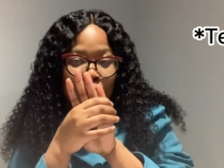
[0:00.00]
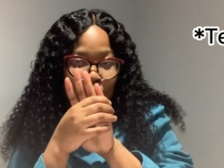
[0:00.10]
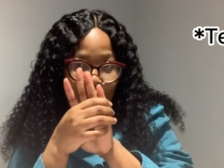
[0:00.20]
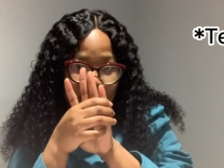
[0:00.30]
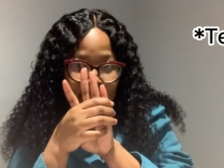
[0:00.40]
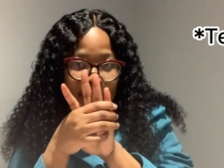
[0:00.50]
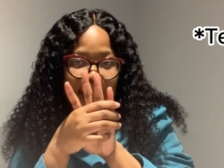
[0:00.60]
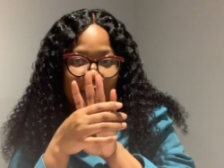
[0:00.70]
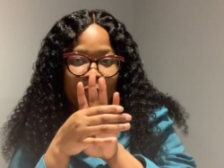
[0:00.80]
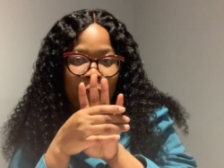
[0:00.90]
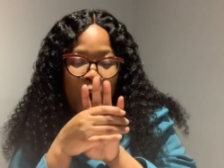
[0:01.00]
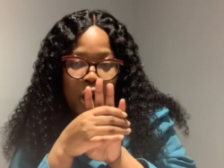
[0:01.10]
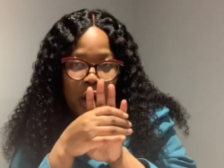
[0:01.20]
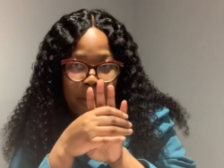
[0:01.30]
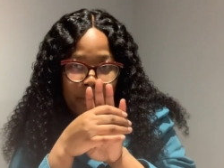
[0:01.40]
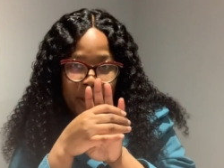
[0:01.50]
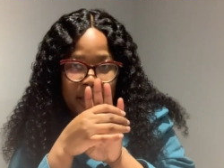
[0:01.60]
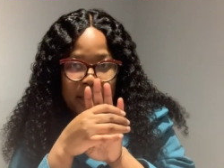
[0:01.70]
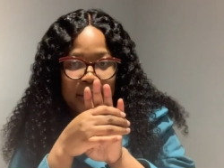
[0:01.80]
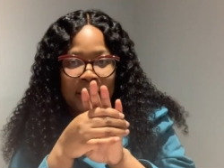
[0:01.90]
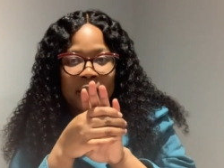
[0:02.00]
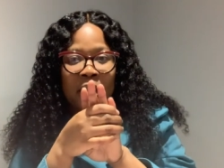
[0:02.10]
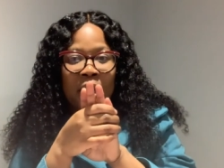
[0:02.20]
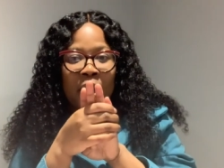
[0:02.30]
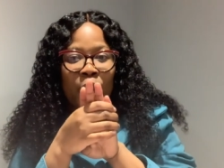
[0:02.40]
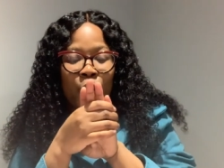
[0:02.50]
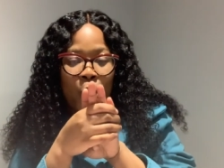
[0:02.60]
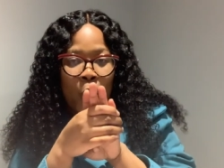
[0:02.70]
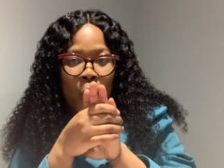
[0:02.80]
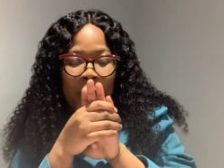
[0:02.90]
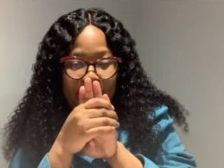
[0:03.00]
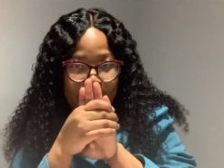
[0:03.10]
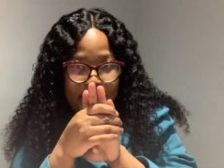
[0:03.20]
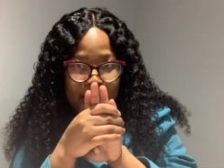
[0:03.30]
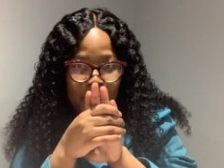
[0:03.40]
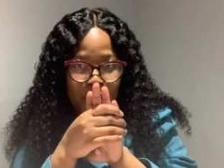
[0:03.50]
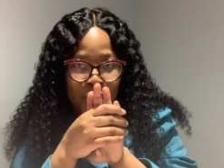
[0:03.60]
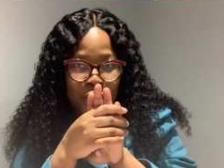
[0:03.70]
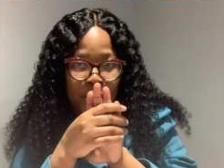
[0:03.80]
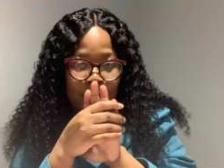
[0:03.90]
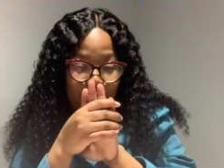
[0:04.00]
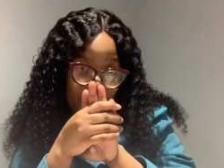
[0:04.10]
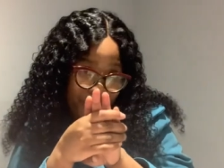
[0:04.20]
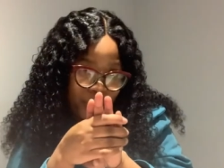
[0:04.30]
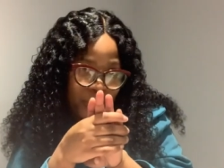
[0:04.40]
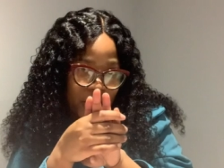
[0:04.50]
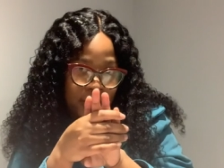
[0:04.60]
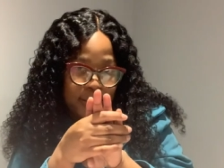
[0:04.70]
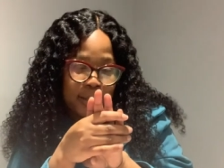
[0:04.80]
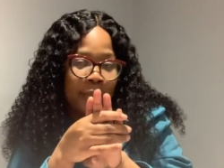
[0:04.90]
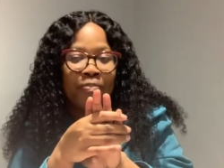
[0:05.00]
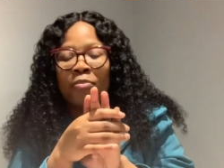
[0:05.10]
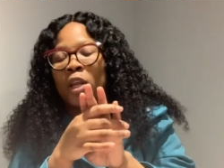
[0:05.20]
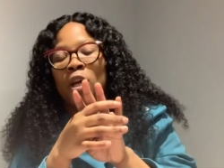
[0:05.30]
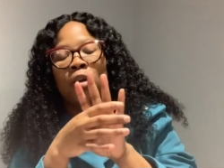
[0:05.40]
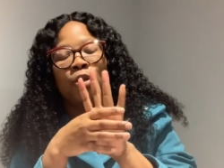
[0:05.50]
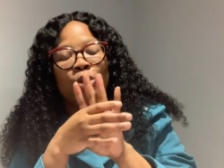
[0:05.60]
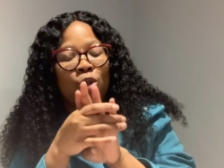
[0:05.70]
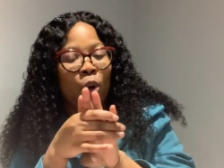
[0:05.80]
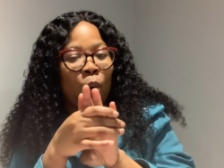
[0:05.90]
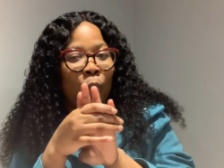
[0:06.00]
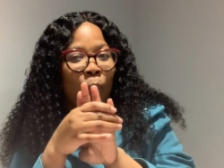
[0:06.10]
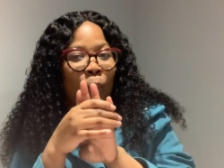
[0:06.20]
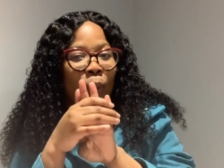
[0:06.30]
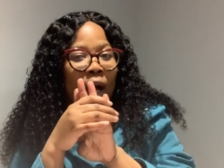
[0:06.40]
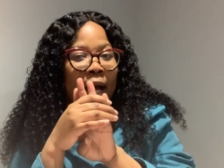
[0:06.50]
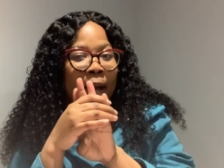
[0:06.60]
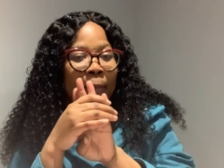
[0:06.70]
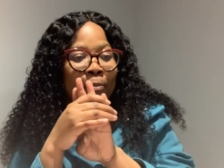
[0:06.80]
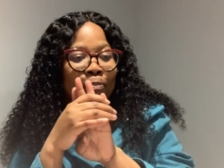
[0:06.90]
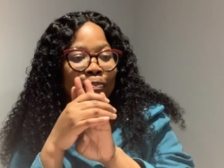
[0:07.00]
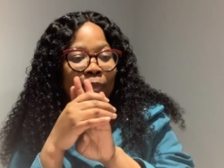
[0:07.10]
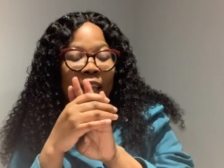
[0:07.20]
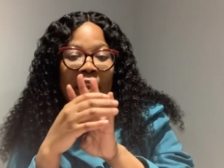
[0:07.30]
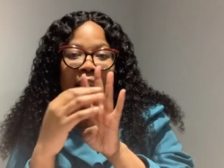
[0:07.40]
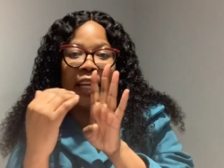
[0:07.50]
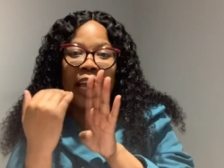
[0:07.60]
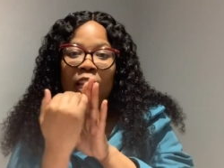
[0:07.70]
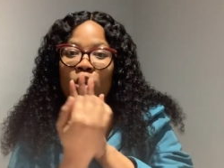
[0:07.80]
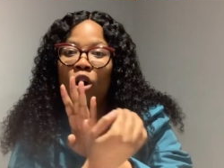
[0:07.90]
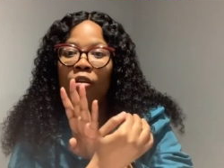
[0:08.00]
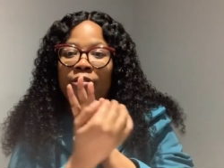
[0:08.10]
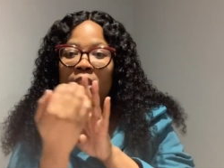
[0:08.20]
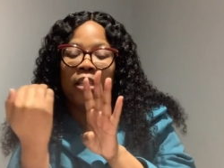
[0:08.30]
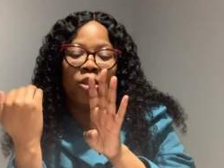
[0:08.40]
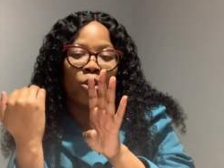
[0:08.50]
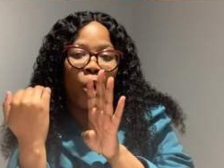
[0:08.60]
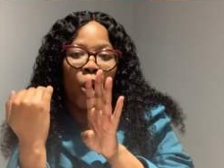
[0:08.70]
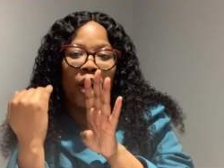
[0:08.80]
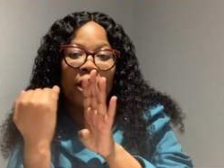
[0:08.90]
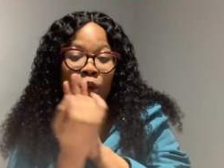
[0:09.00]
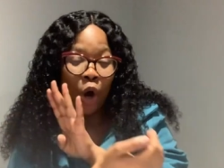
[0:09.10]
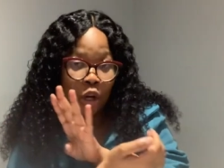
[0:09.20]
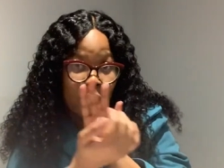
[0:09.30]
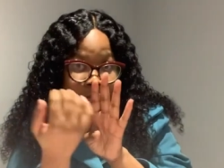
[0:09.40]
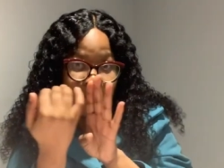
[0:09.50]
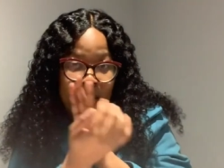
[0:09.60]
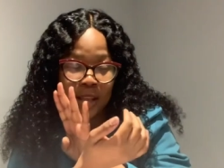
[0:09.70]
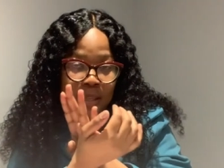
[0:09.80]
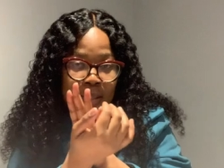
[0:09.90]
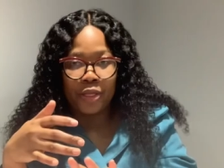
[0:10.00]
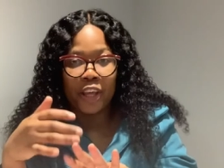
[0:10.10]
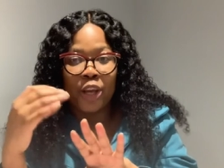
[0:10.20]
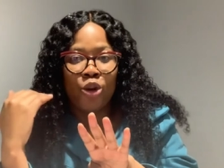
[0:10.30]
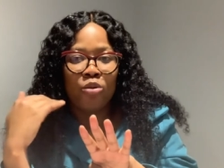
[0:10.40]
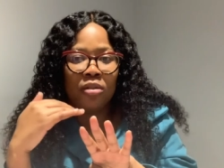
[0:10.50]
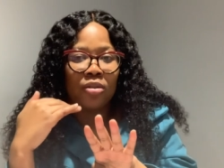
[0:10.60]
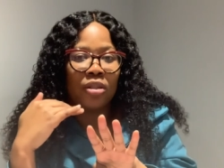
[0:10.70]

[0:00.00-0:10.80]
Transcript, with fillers: using these four components your English proficiency. So um, in any of these or in all of this, they use